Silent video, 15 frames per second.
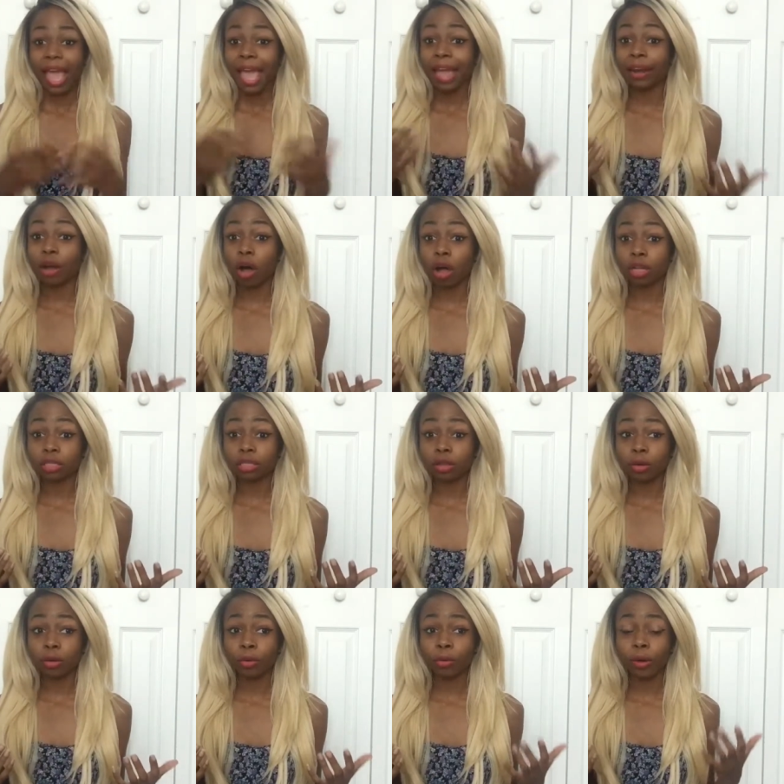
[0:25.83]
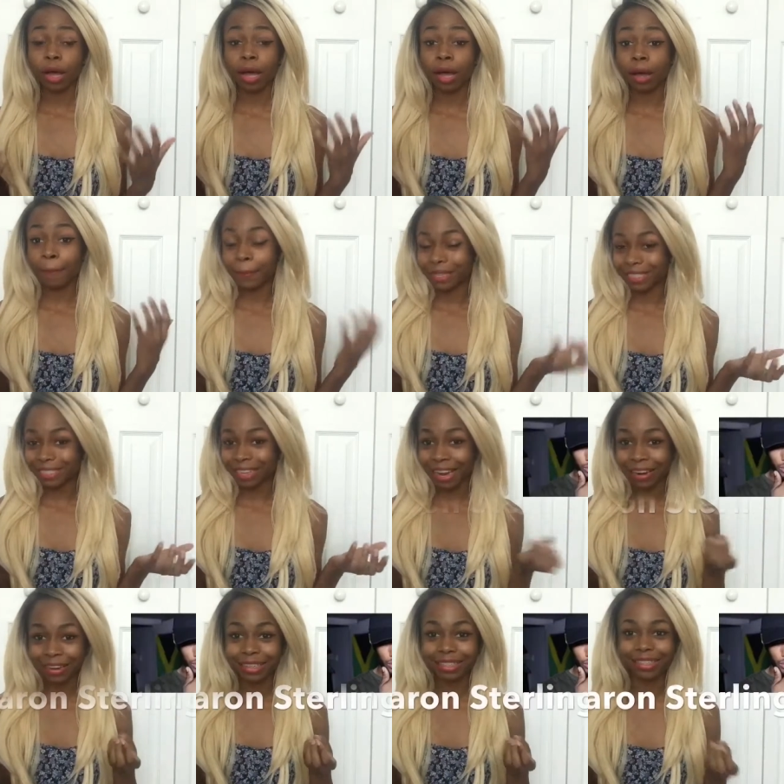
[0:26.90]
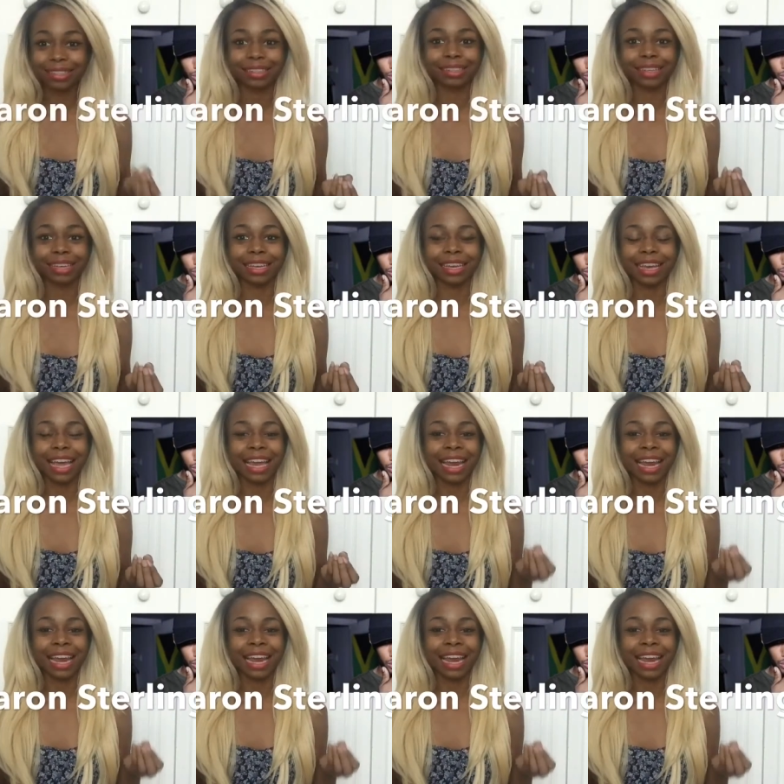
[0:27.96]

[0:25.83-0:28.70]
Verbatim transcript: And also uh, Mister Aaron Sterling,